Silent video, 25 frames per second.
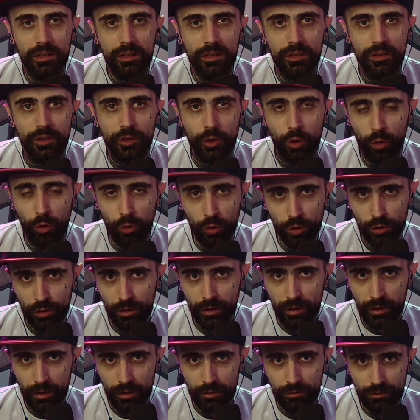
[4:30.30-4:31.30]
The
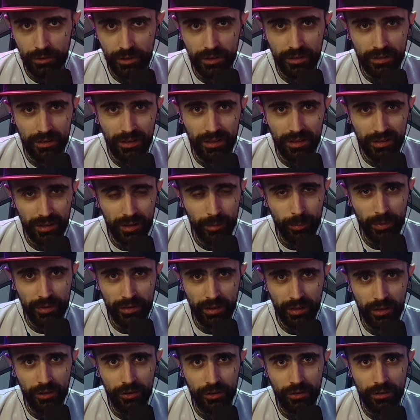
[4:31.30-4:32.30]
only reason I say
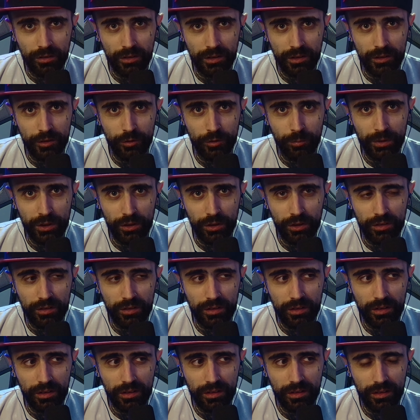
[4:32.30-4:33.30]
potential is because